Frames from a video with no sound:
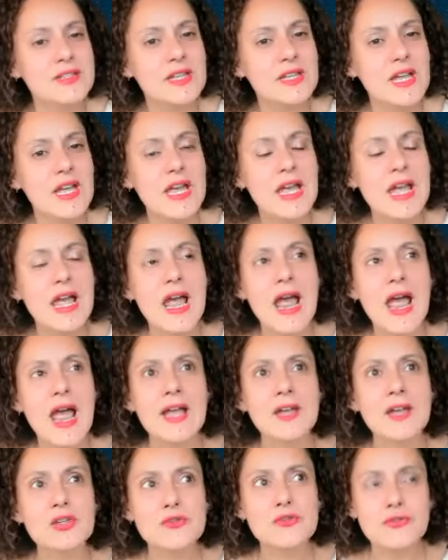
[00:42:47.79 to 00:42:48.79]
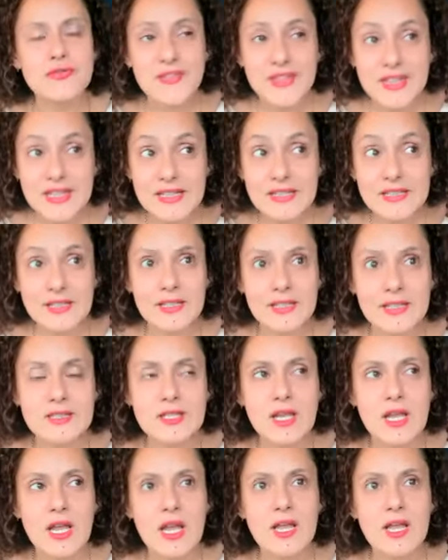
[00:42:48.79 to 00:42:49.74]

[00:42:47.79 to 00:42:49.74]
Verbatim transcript: it and you feel it